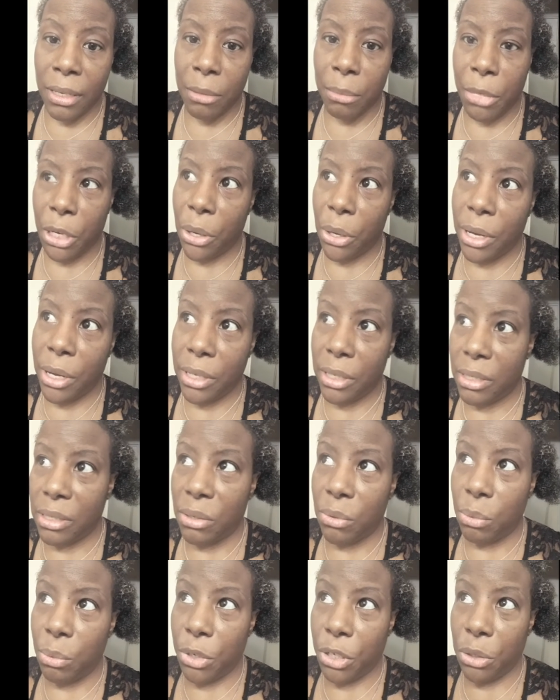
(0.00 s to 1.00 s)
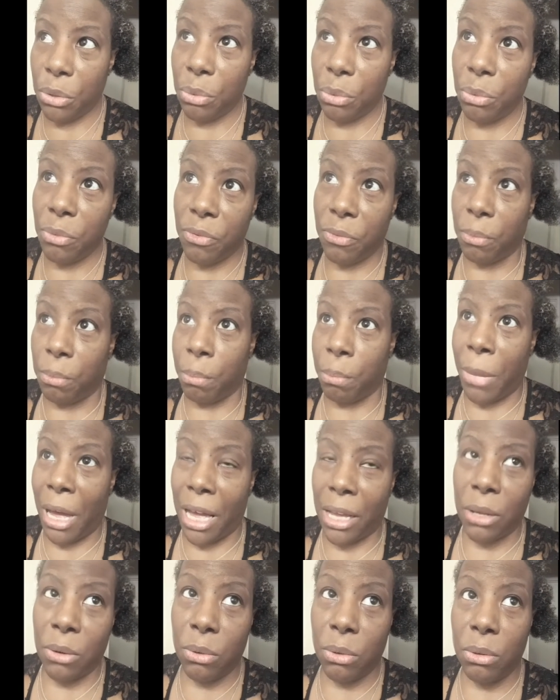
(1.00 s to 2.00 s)
because when you
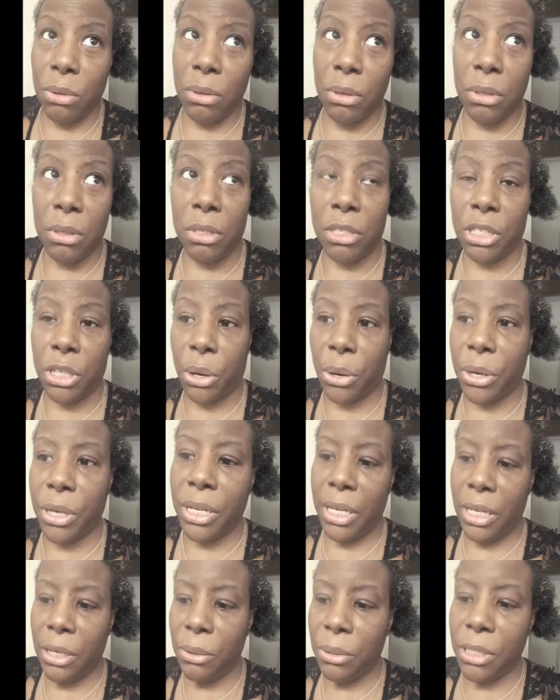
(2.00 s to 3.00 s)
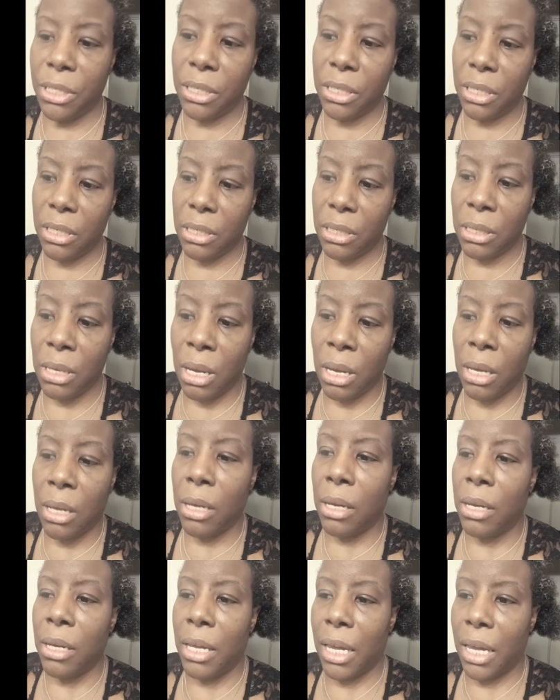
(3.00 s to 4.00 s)
battle certain illnesses,
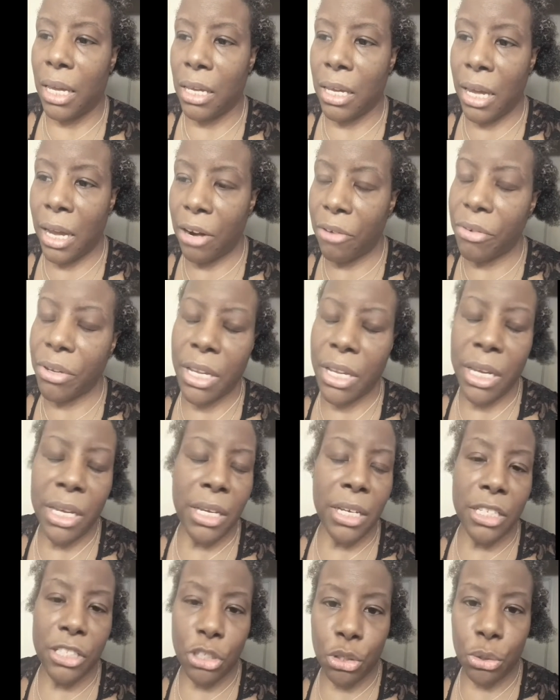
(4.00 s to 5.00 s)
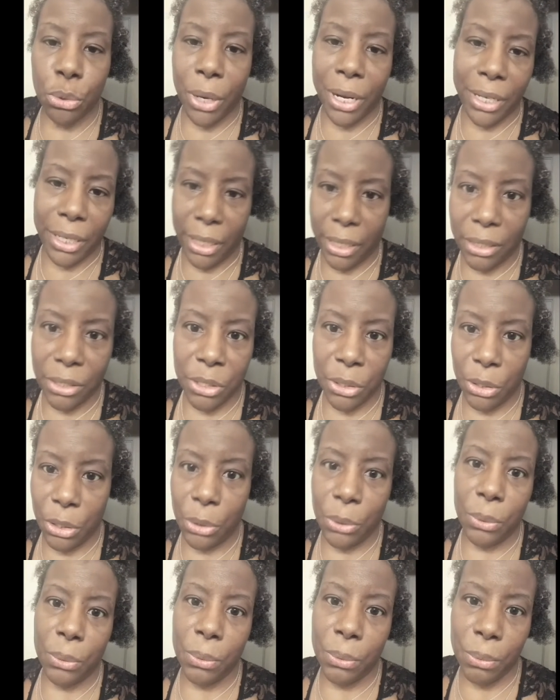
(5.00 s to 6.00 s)
everything is draining to
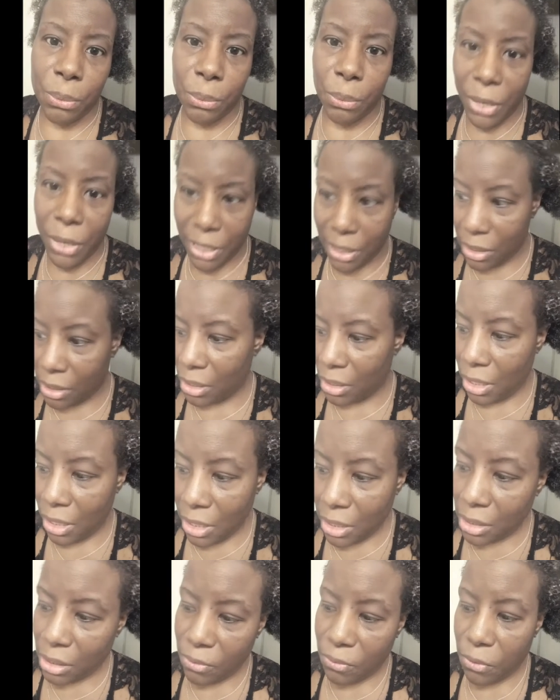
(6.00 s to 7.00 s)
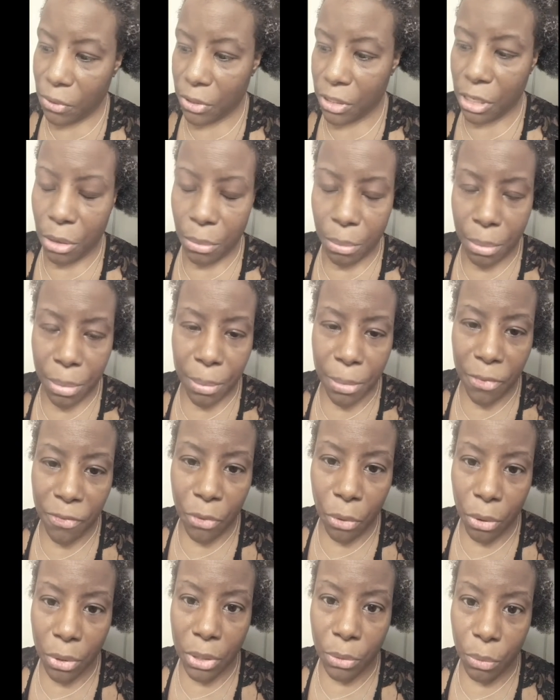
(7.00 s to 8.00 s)
you. What's easy for
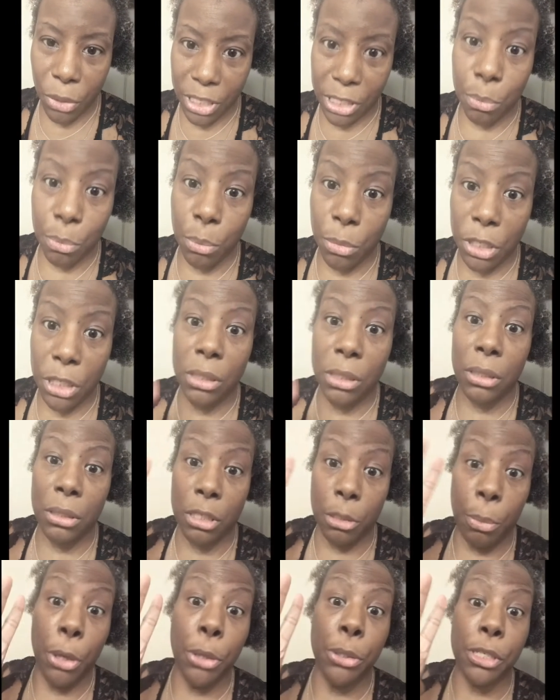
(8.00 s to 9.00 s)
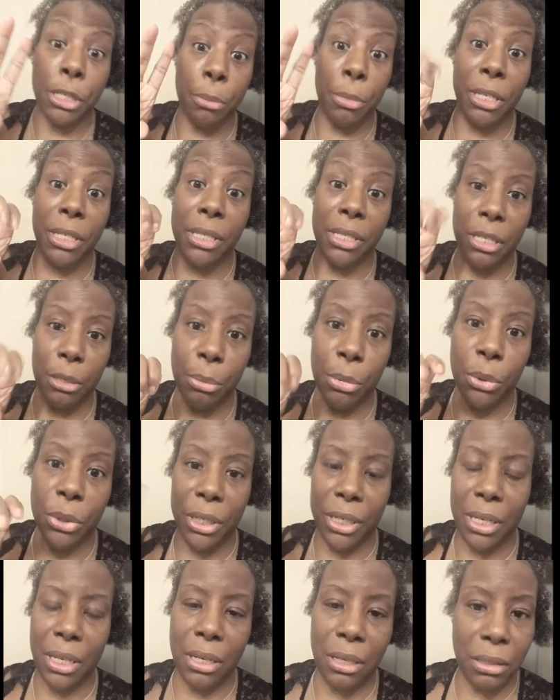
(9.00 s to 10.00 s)
what's supposed to be simple
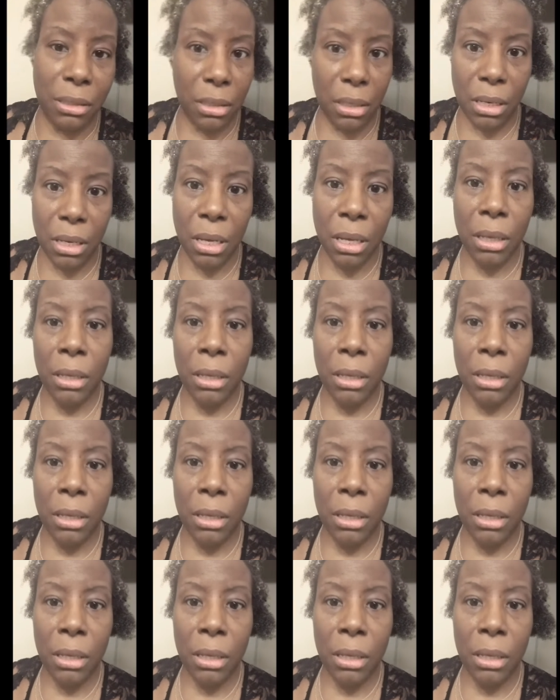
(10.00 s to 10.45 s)
and easy,